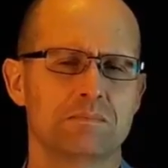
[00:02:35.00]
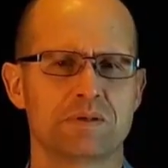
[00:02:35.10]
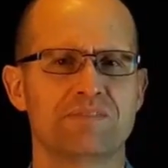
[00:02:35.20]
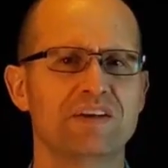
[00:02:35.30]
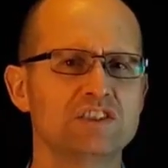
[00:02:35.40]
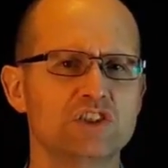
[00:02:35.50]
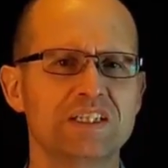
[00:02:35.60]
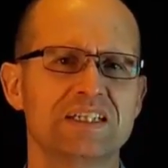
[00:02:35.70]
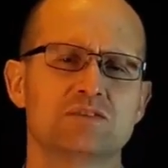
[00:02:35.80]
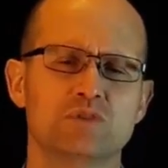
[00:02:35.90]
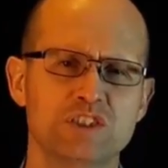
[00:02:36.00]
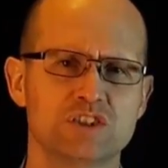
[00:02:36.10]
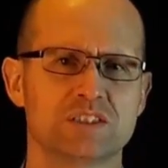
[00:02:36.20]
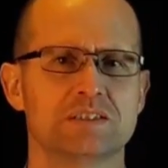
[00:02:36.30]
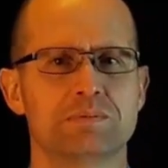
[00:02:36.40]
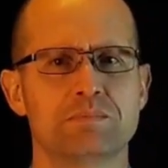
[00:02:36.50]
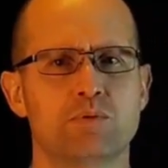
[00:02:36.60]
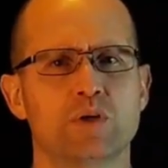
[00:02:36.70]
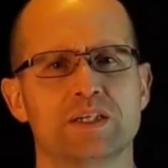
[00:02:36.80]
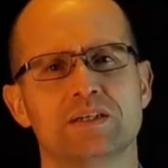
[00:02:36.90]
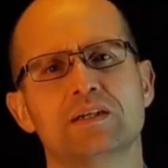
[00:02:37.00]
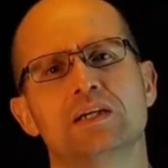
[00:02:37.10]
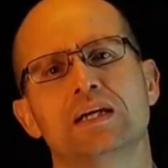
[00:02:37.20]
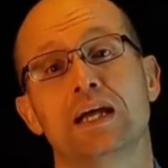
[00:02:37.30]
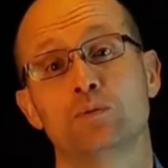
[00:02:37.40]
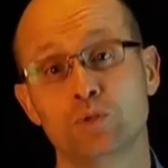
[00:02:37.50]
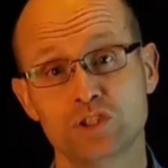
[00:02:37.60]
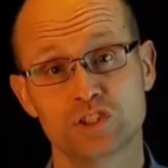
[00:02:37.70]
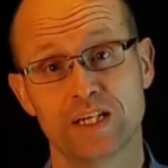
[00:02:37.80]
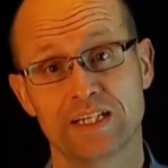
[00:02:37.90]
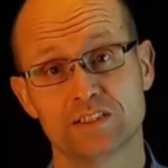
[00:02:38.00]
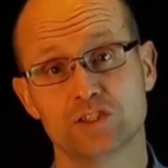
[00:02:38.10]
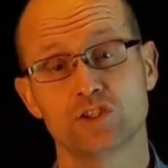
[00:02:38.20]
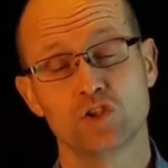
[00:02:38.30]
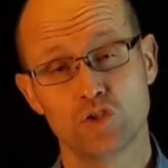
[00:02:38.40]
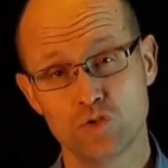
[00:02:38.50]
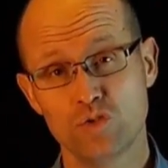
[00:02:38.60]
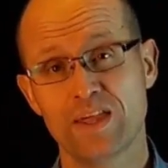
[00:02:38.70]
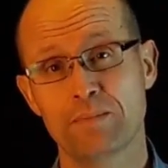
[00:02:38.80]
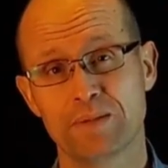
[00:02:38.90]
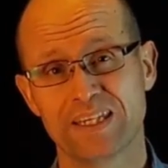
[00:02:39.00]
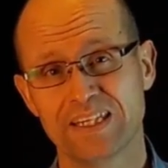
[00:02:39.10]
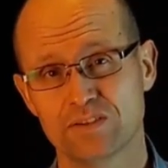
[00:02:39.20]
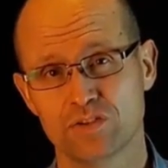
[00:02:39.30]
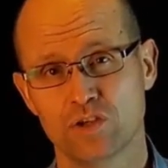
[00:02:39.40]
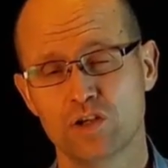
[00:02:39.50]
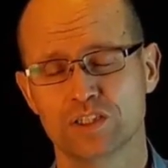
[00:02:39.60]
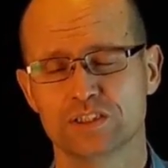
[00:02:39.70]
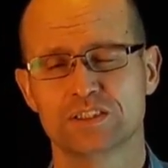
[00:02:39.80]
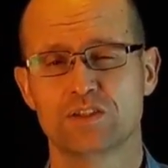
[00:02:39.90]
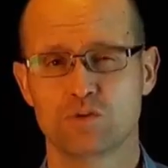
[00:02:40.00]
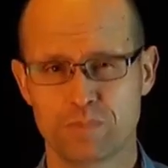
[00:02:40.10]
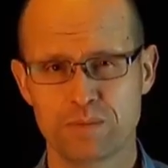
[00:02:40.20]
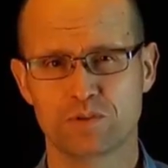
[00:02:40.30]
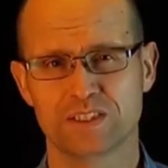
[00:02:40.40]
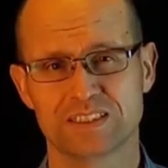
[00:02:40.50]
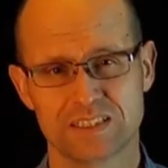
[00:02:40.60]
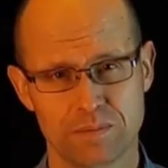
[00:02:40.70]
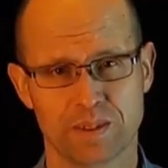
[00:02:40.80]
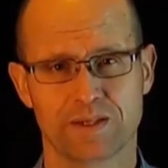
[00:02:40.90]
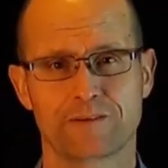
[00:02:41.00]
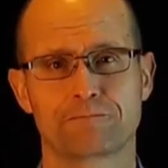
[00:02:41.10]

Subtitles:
but eventually it reaches a tipping point, at which stage you then begin to notice that your memory is slipping.